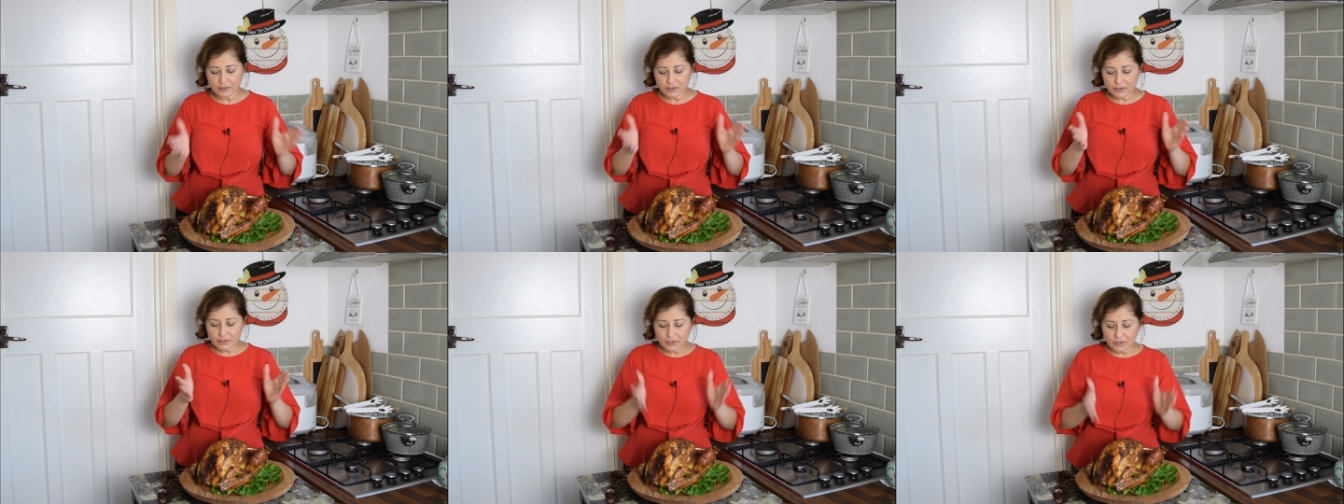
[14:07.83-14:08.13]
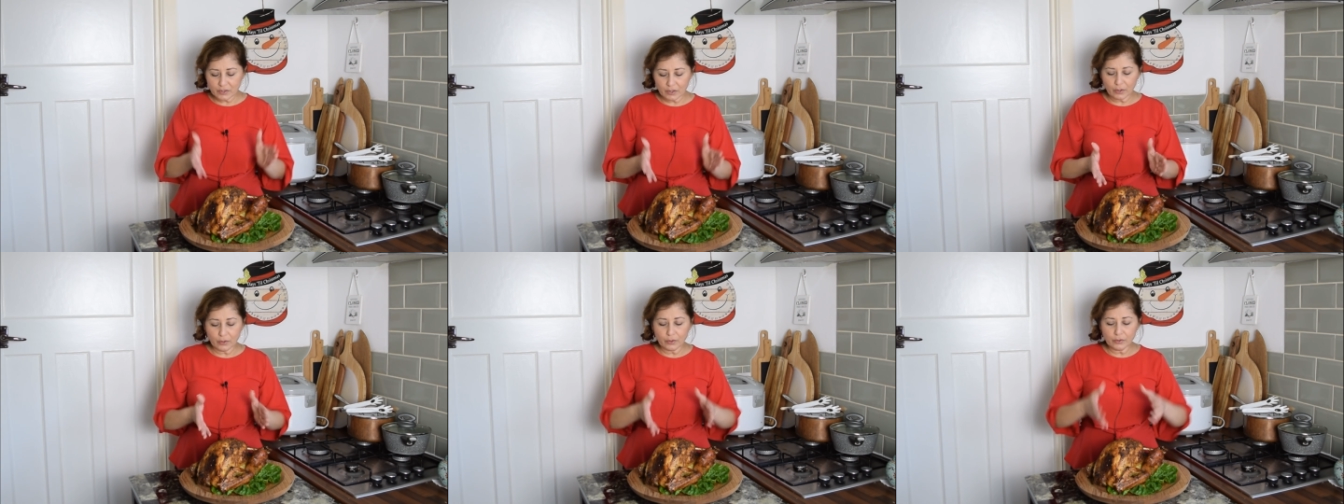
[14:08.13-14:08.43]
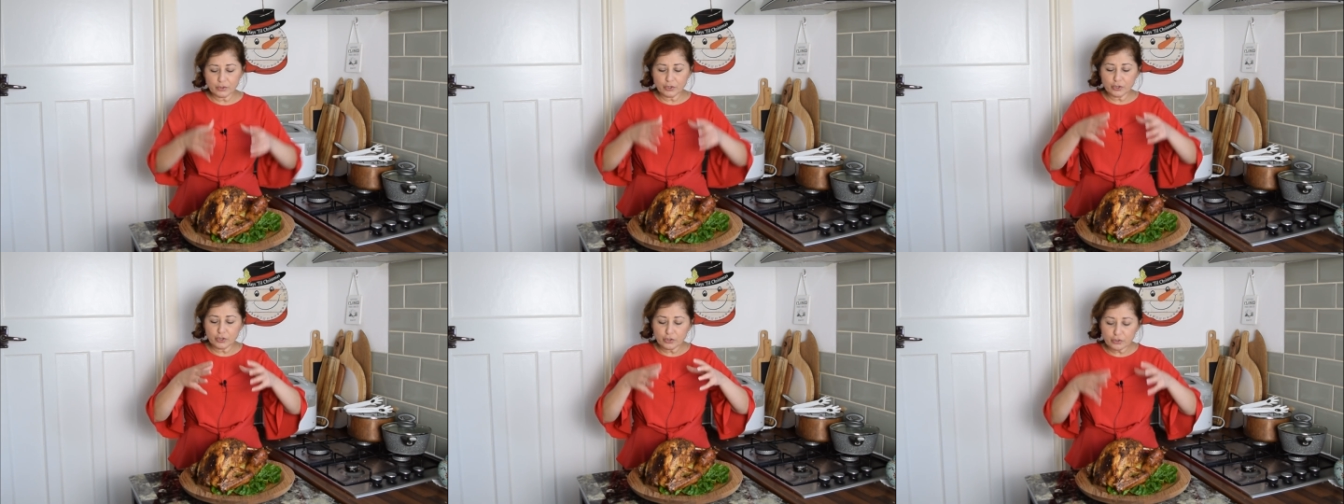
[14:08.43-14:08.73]

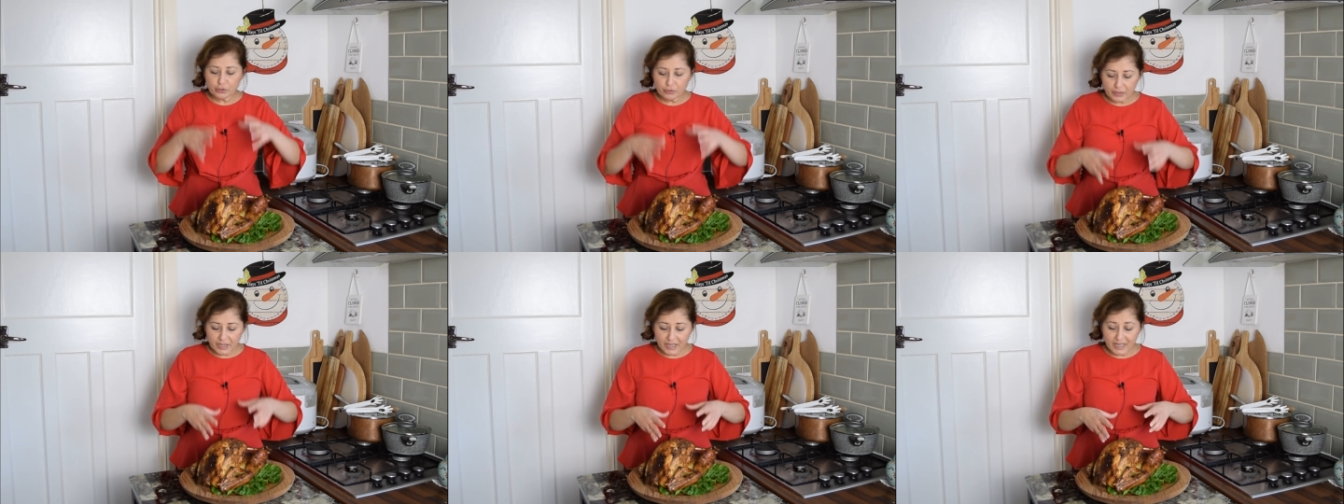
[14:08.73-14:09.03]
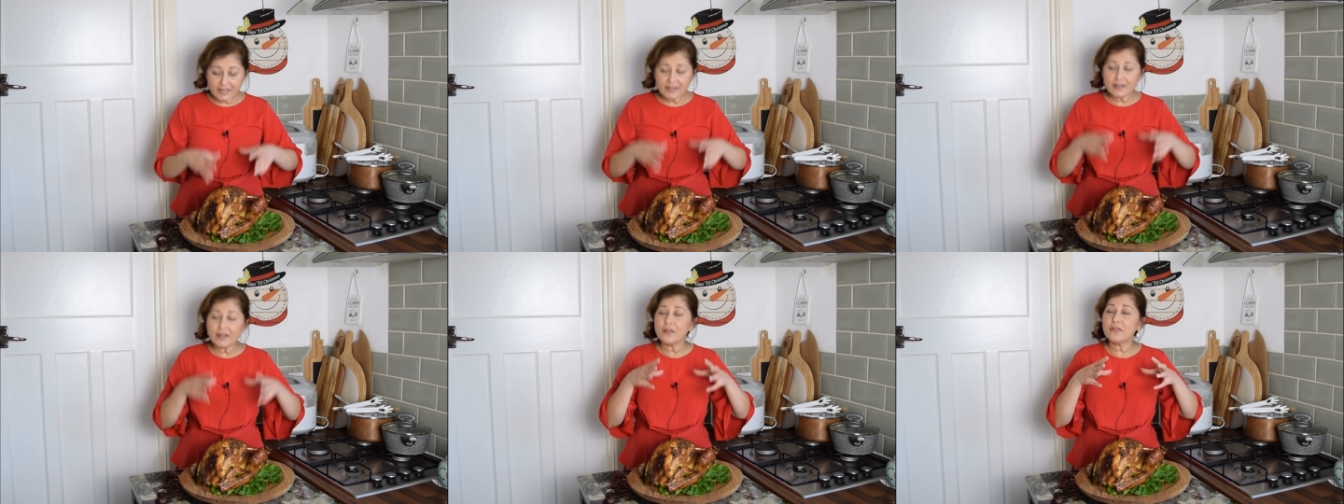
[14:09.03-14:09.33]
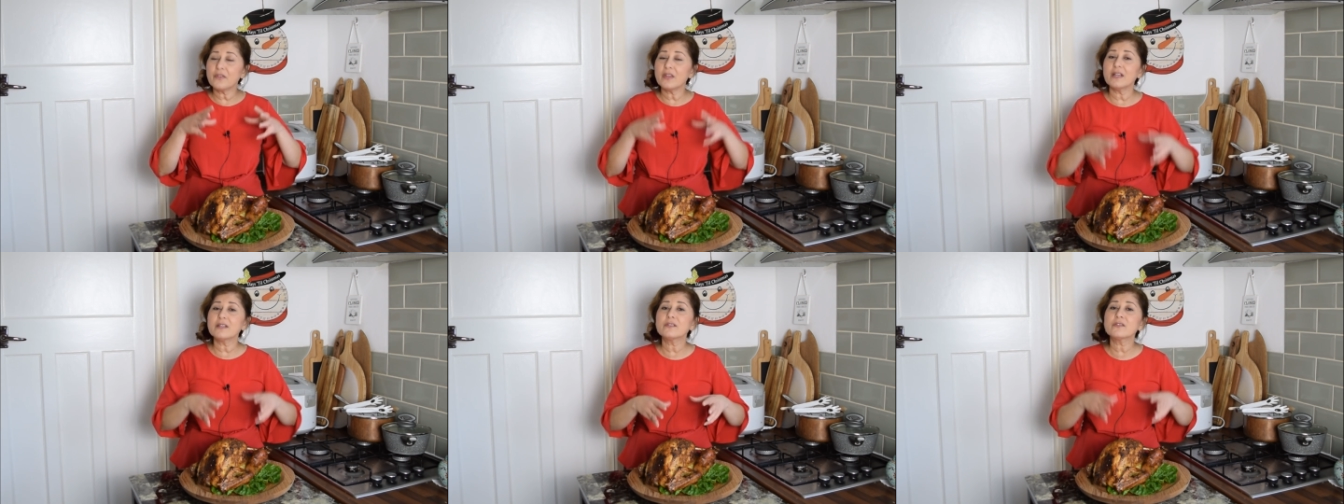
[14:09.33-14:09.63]
so
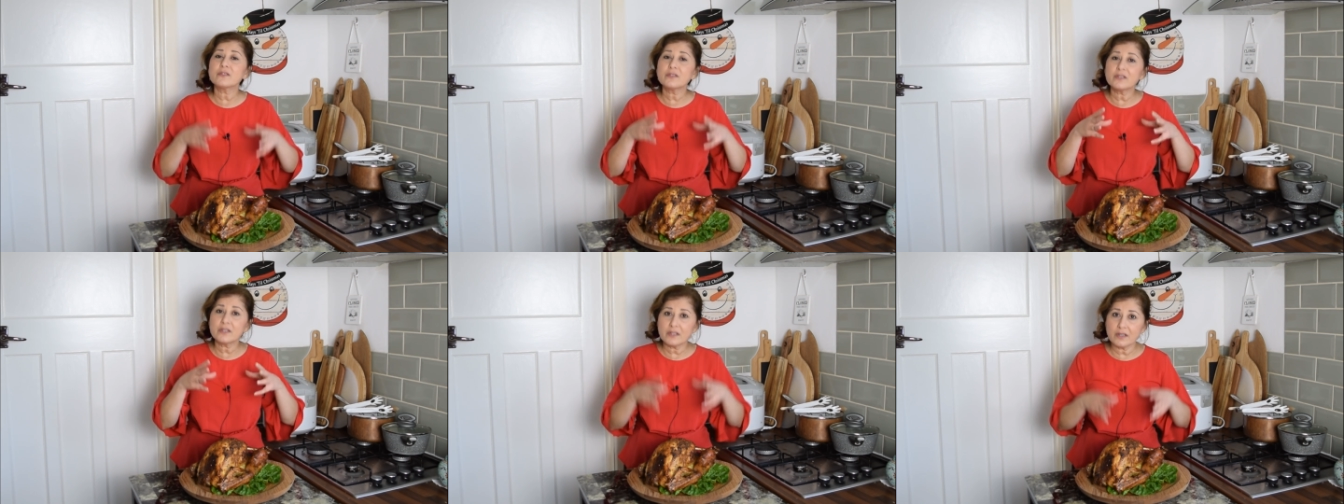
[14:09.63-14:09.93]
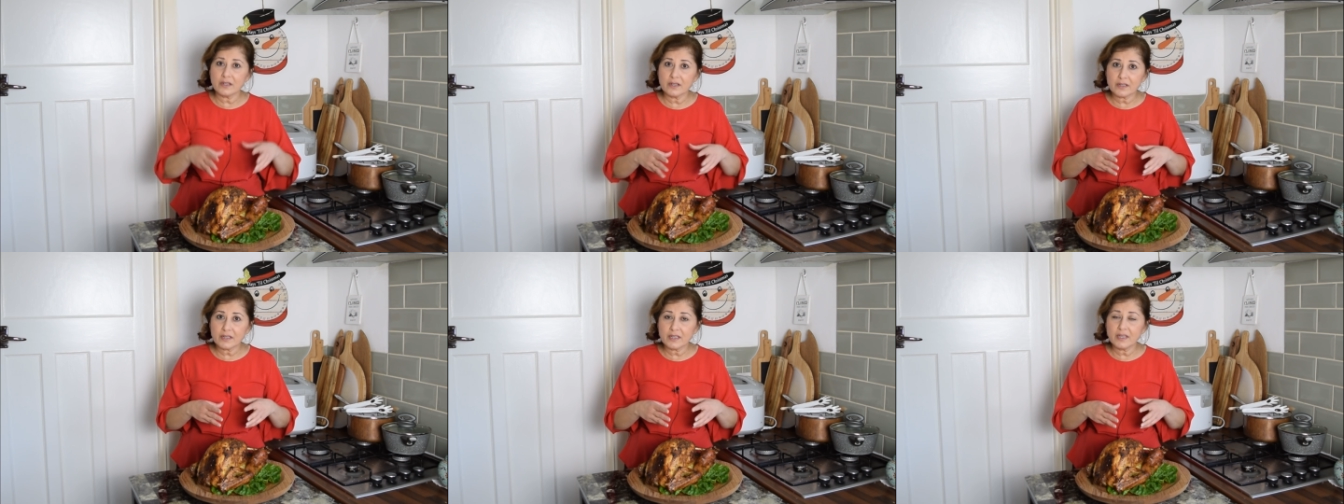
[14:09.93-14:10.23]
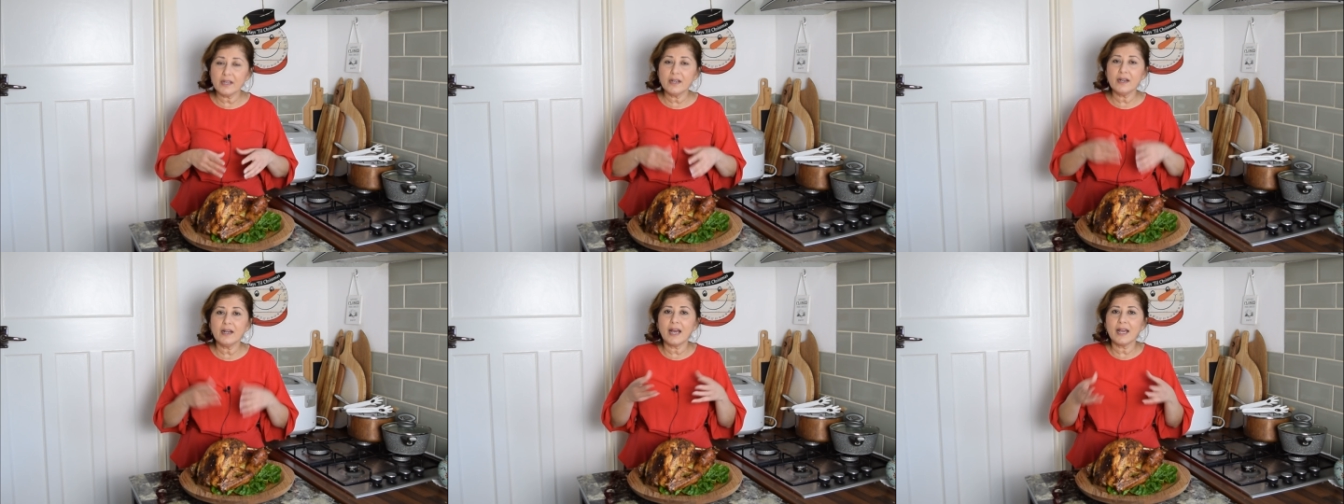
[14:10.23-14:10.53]
treat this
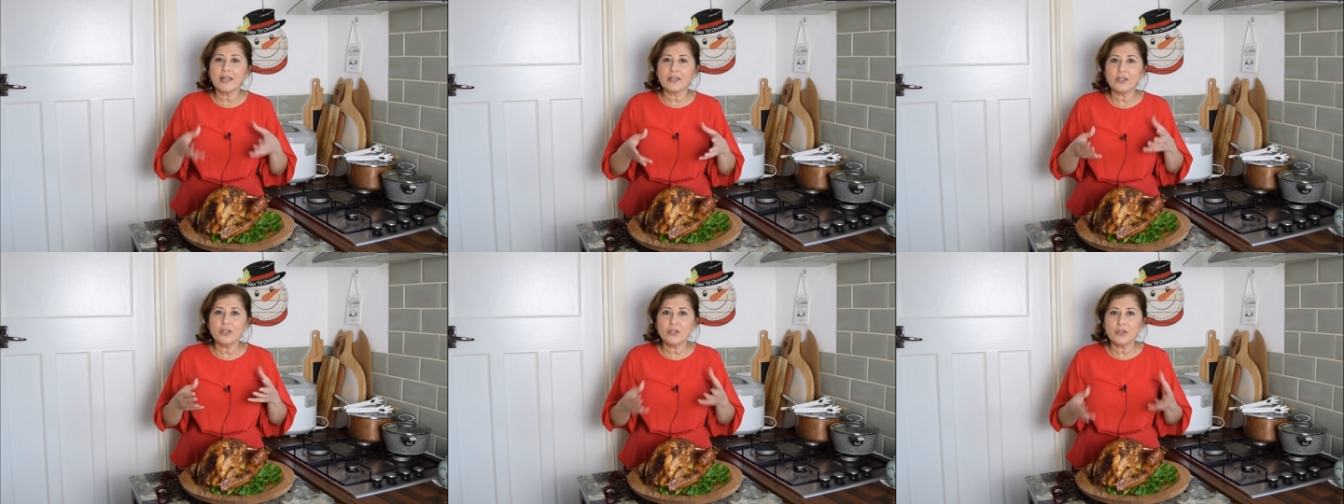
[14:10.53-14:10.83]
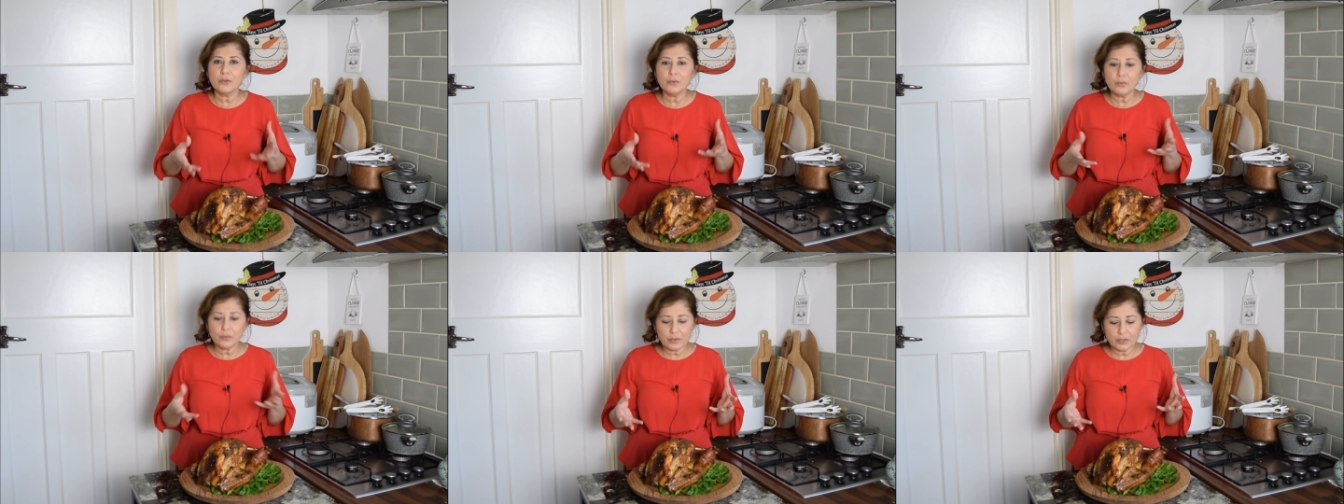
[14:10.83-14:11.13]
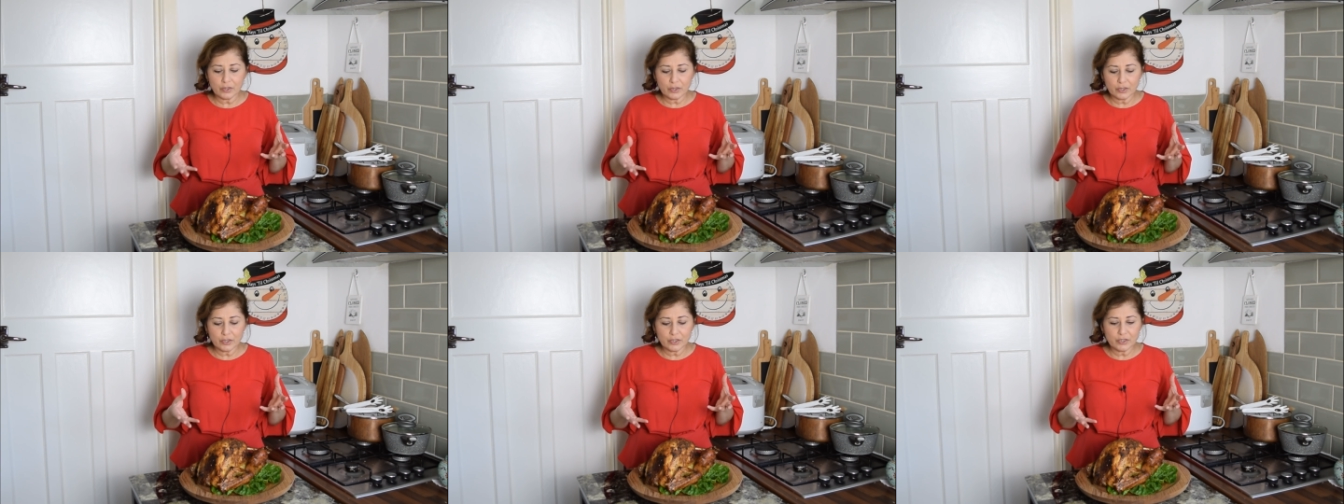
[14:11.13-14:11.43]
turkey like you
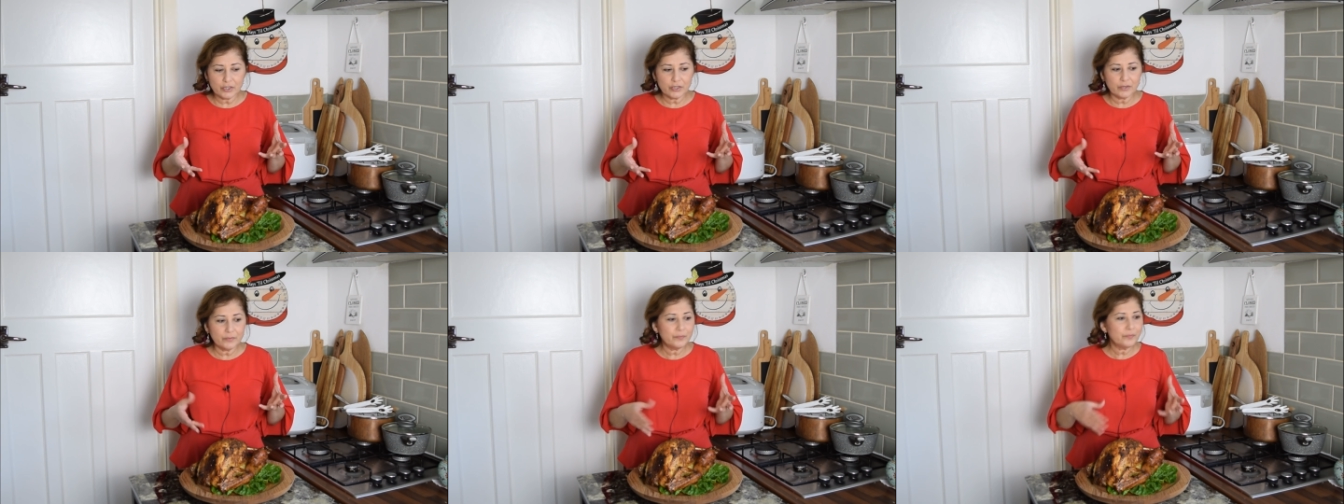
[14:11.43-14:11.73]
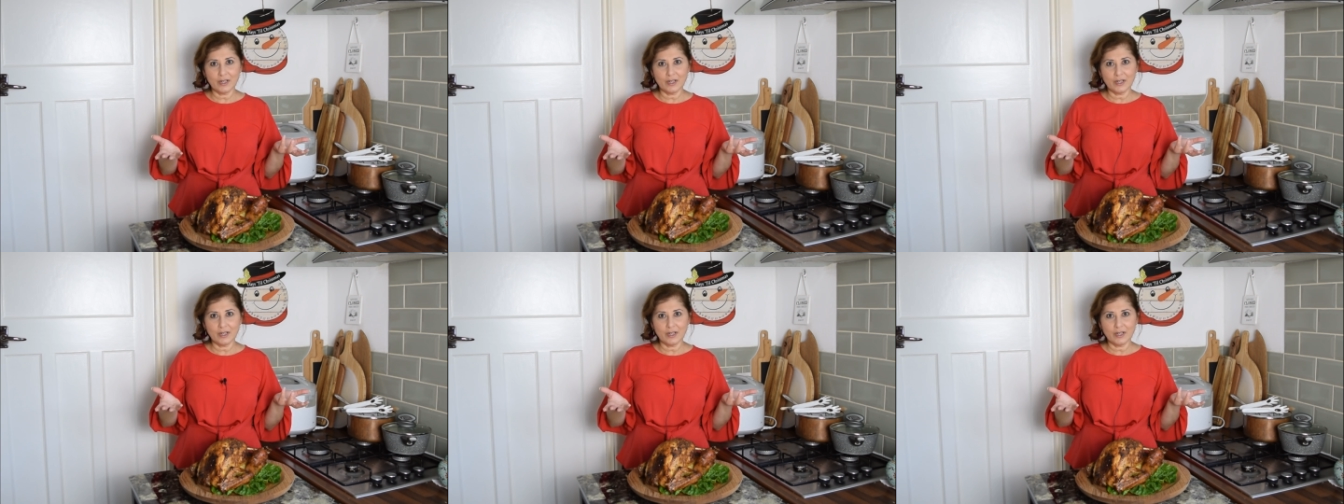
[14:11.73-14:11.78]
would